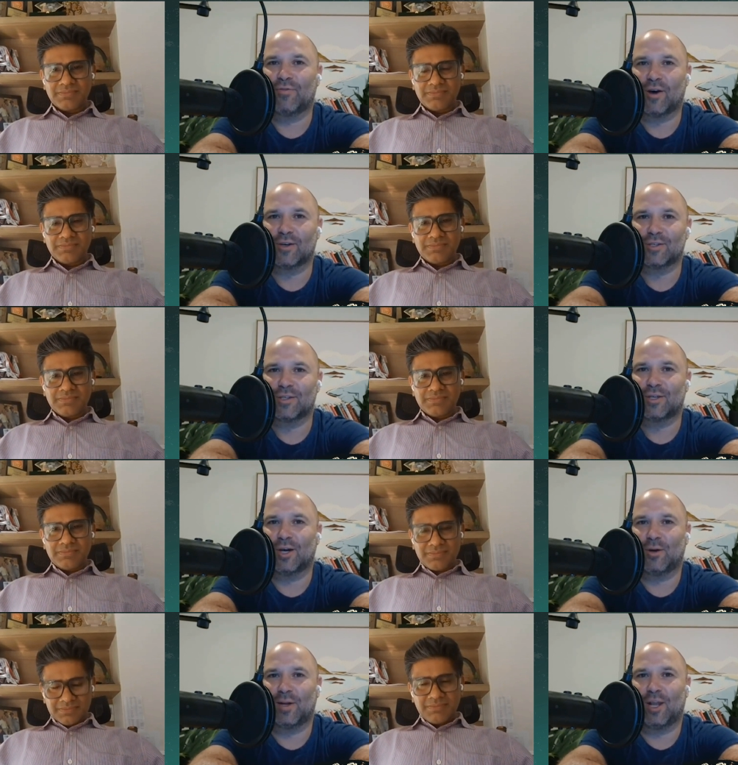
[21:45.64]
Speaker 1: to go
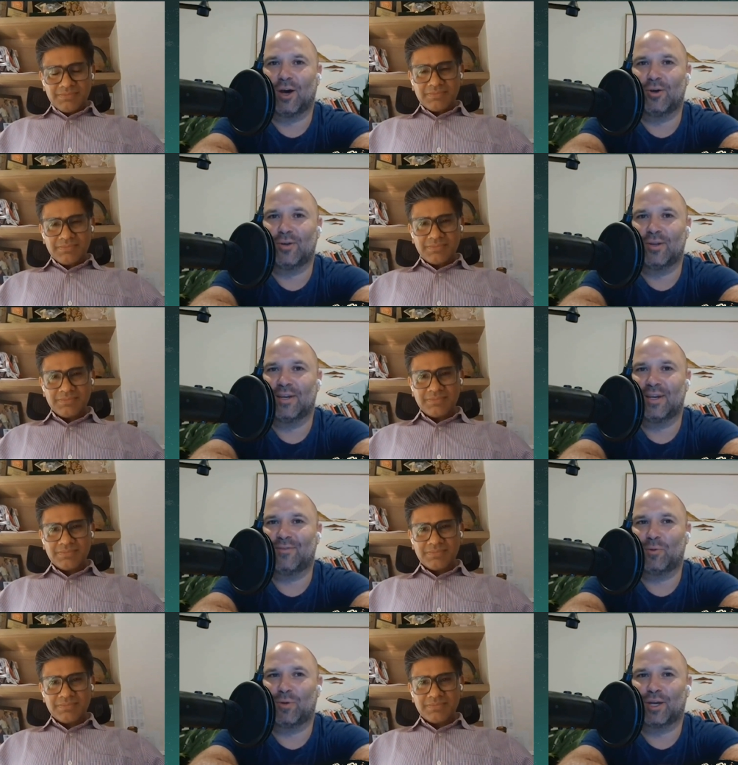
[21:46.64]
fast, go alone.
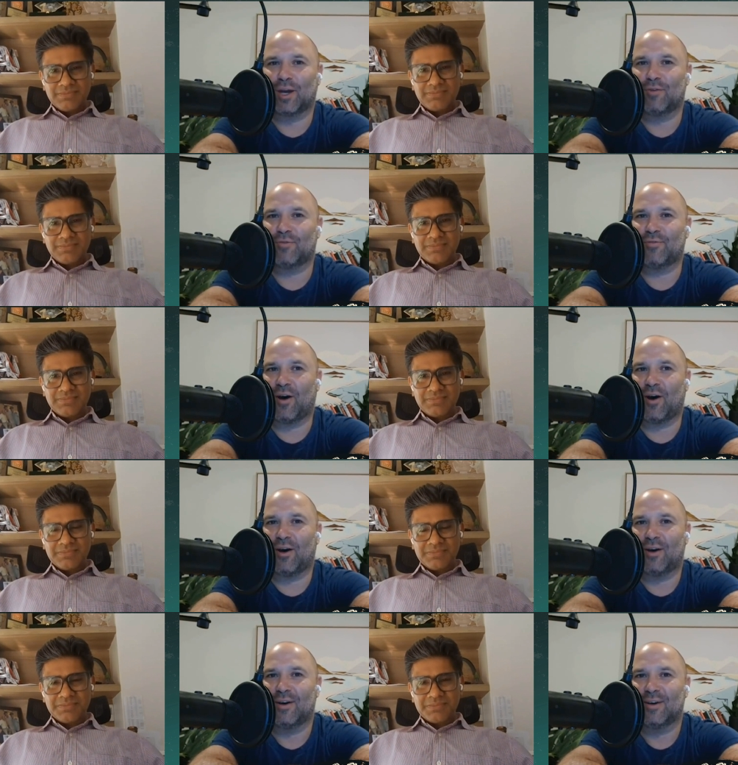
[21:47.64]
If you want to go
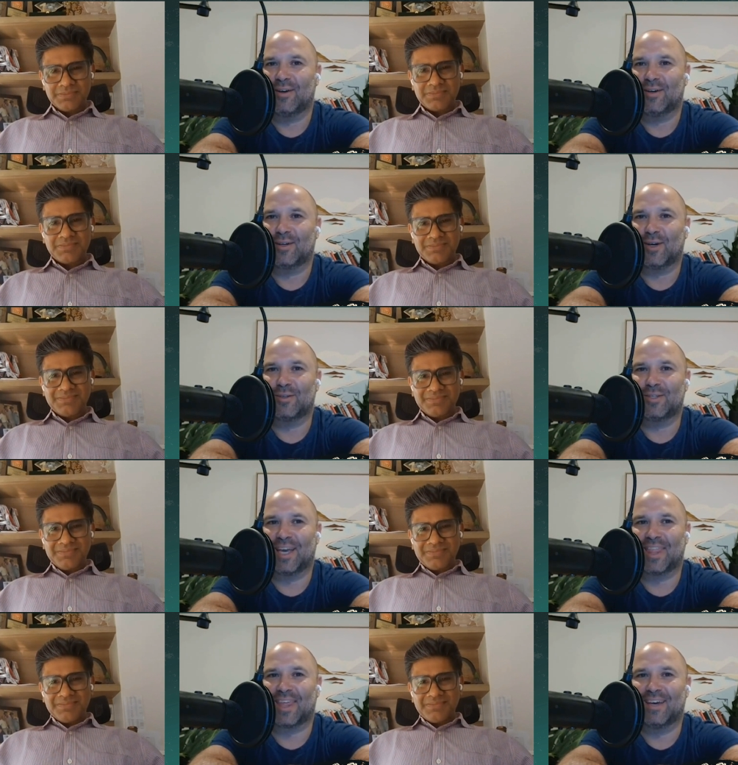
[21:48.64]
far,
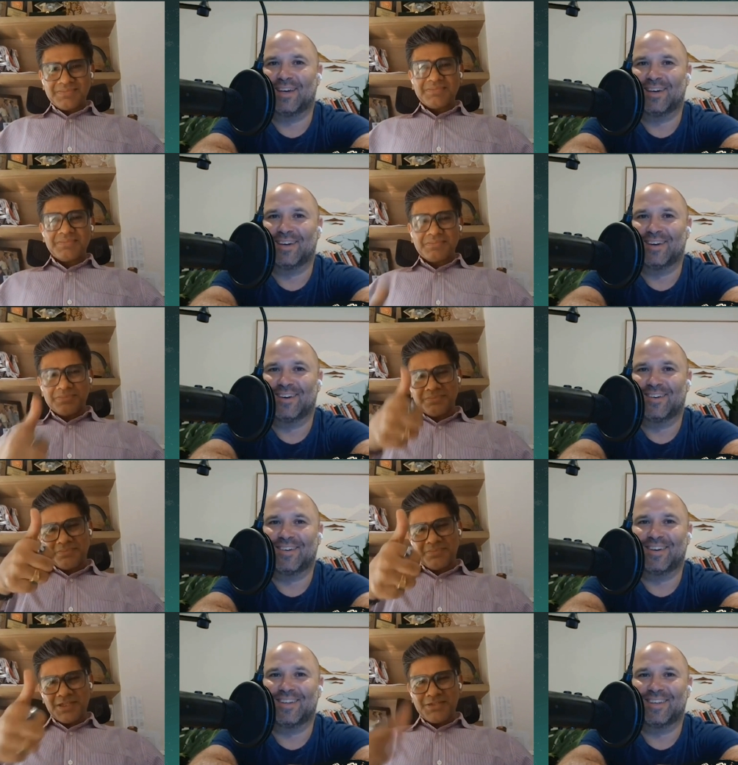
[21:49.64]
go together,
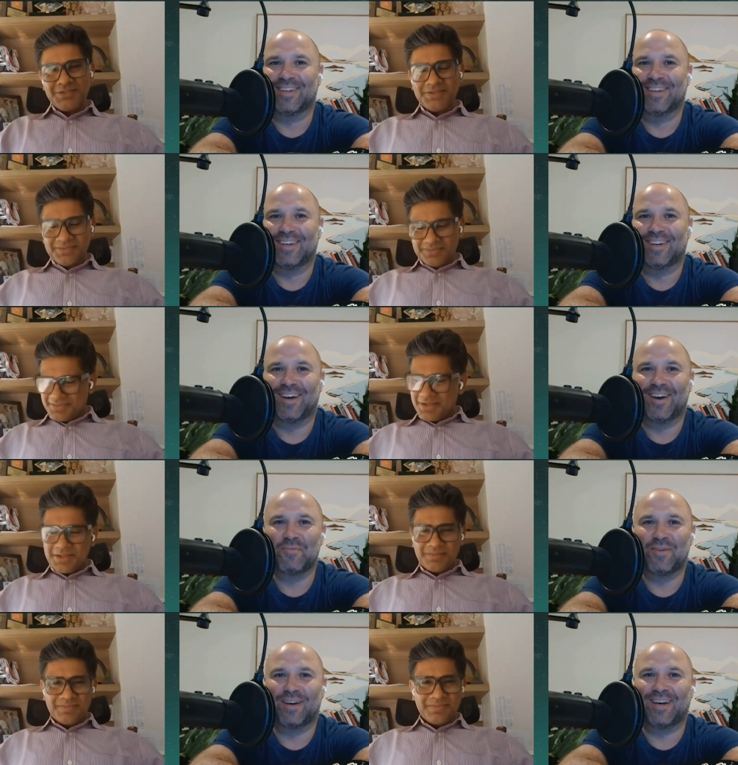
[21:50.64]
right? That's it. Um,
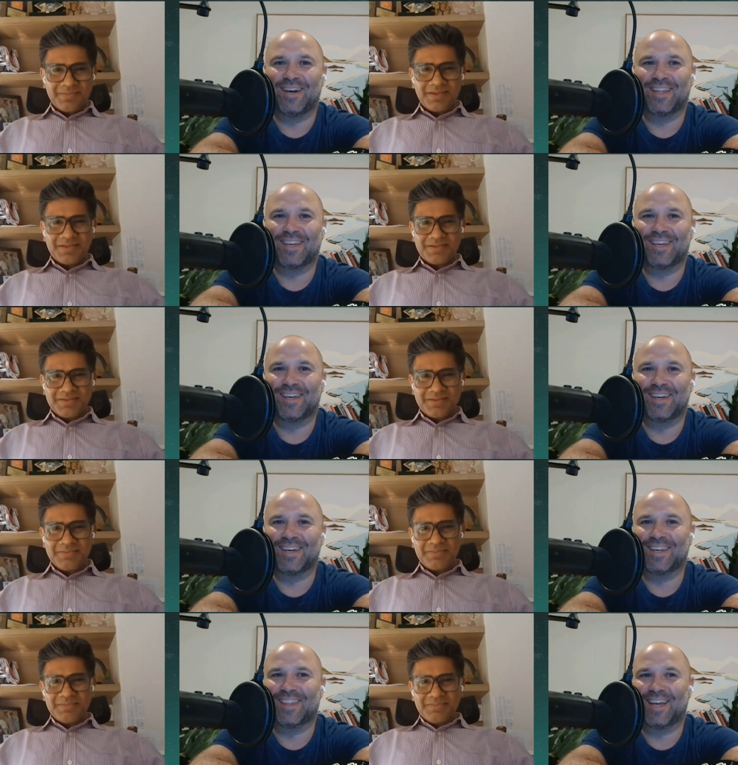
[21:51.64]
Speaker 2: yeah. I think
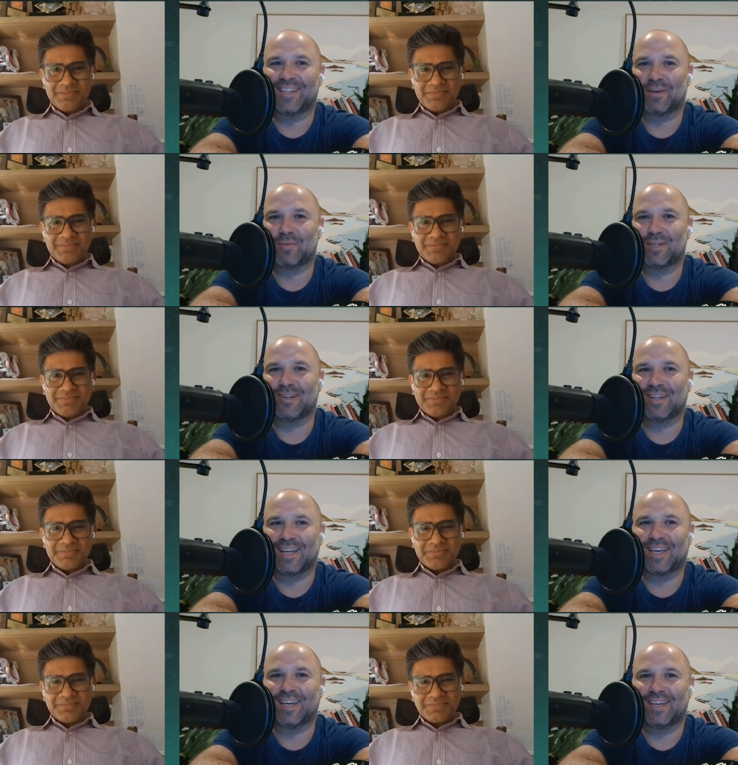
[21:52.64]
Speaker 1: that's
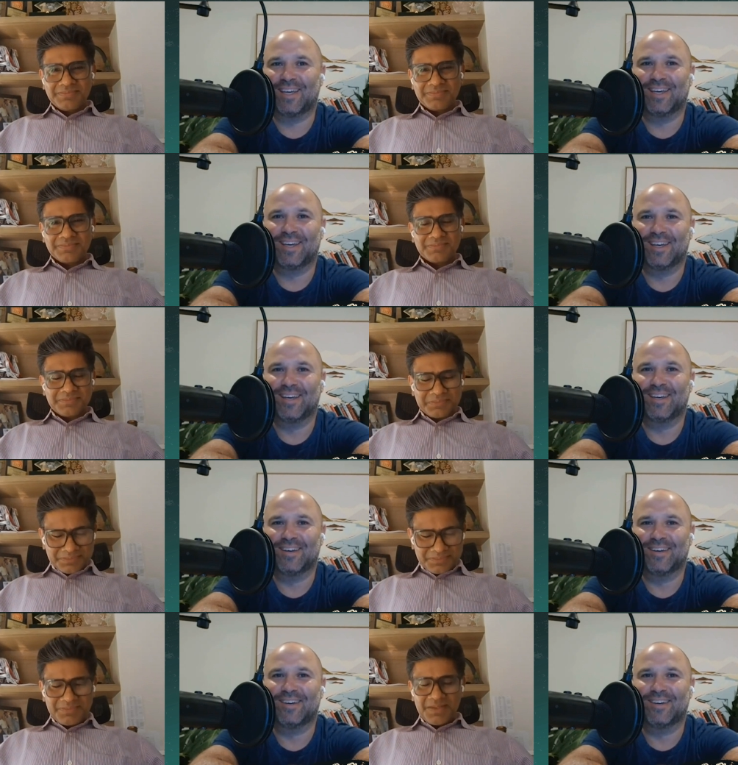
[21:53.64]
absolutely key.
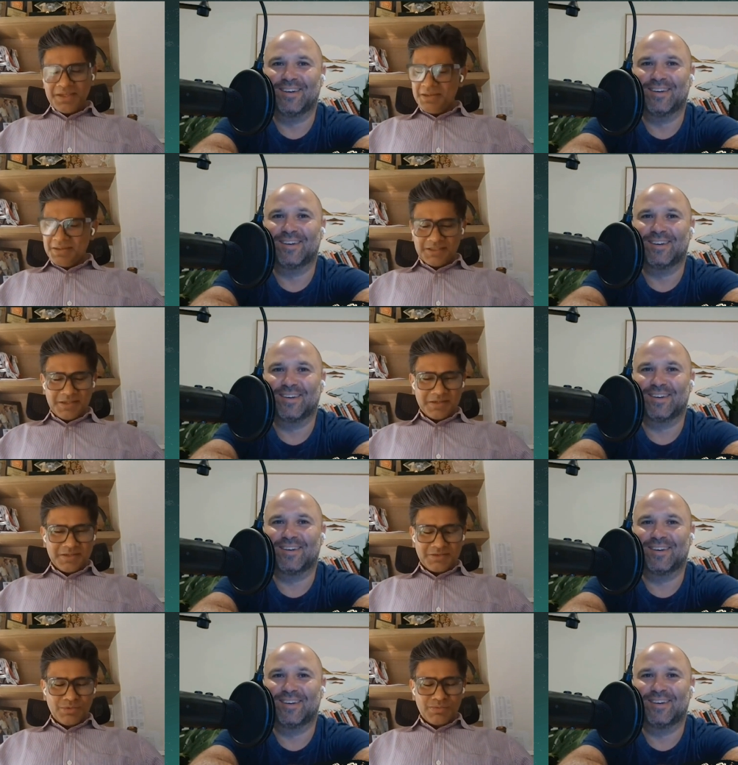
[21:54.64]
Speaker 2: Yeah, I
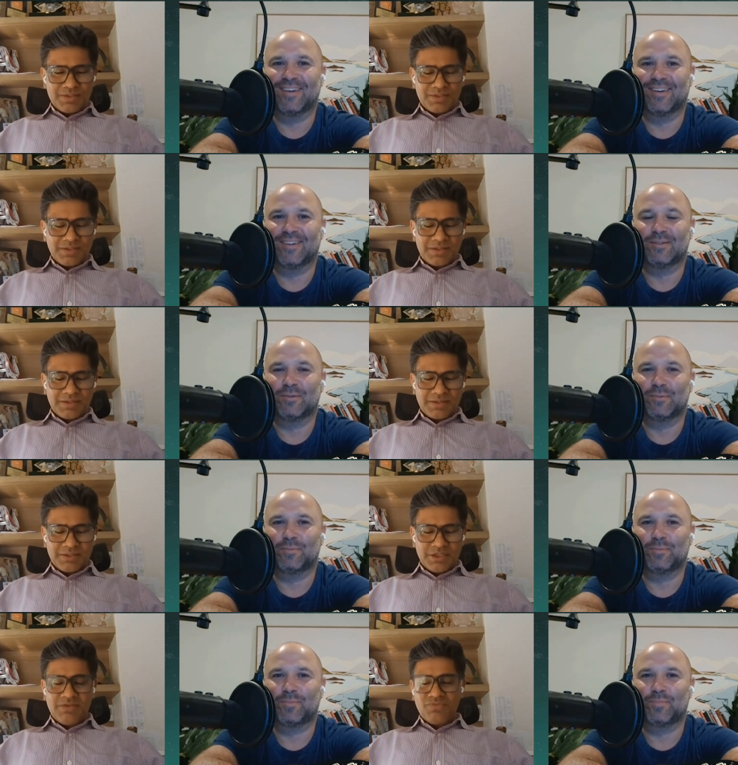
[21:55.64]
think it's always
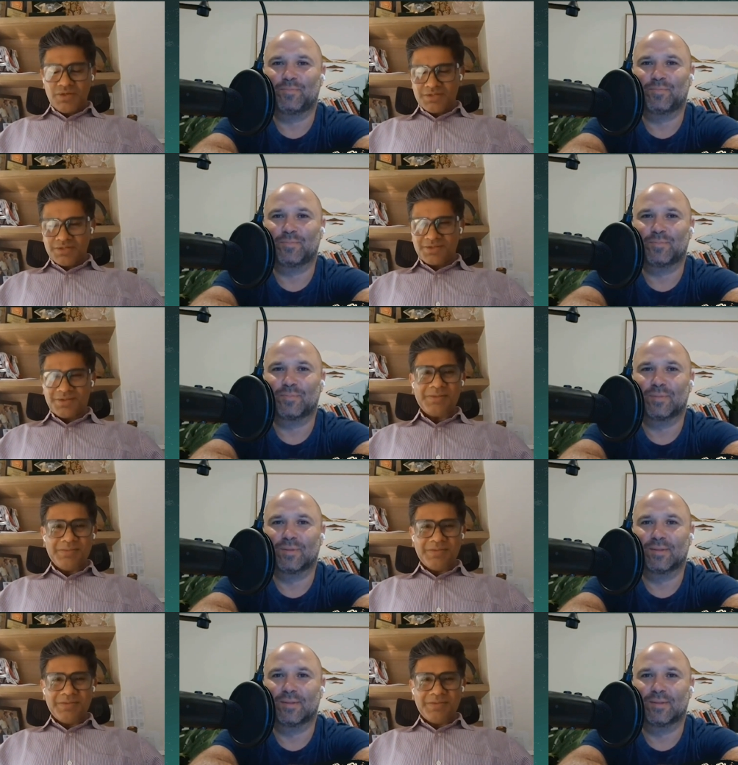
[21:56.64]
uh, the team wins, you